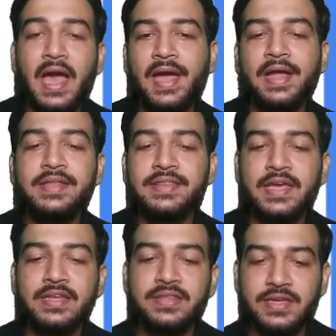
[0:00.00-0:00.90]
And
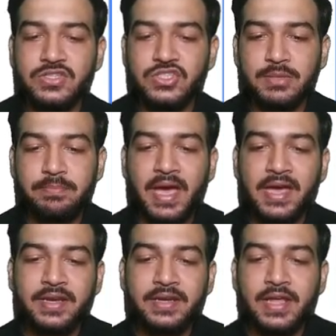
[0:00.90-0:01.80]
then there is
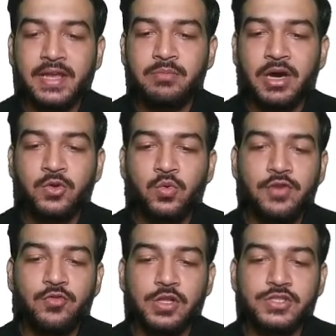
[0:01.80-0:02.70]
Japan and Denmark, who
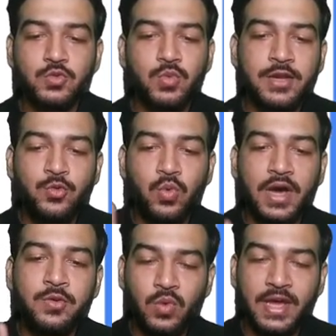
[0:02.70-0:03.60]
have also
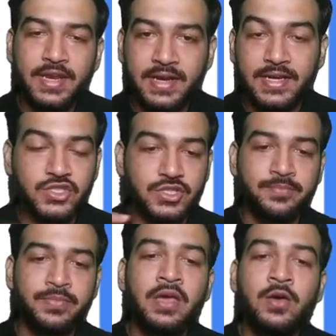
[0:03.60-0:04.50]
won one edition.
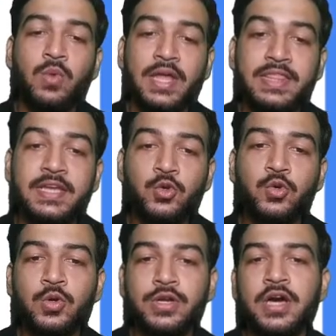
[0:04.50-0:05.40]
One thing to
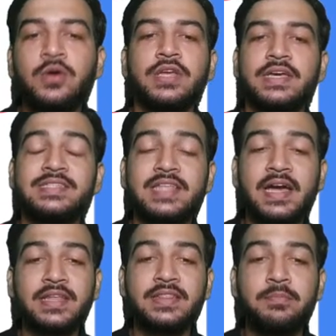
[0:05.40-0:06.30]
note down is
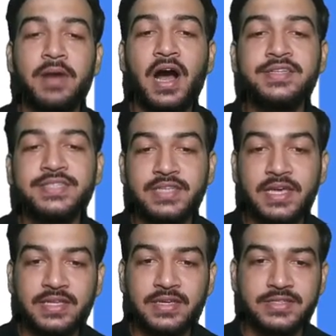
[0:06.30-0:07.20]
that in the past
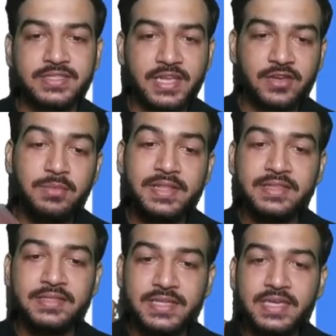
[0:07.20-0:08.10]
10 years, there have been
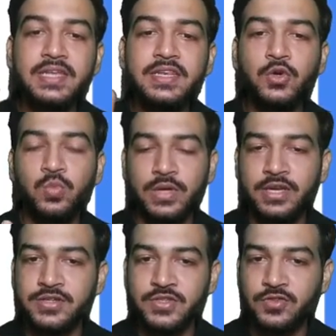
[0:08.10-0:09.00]
3 new
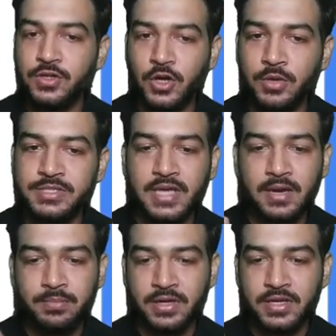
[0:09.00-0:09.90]
winners of the Thomas
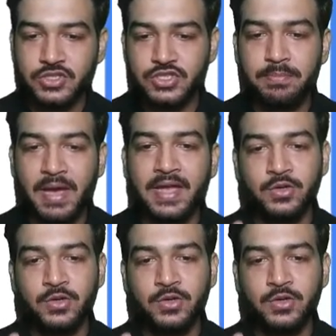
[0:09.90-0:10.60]
Cup. Japan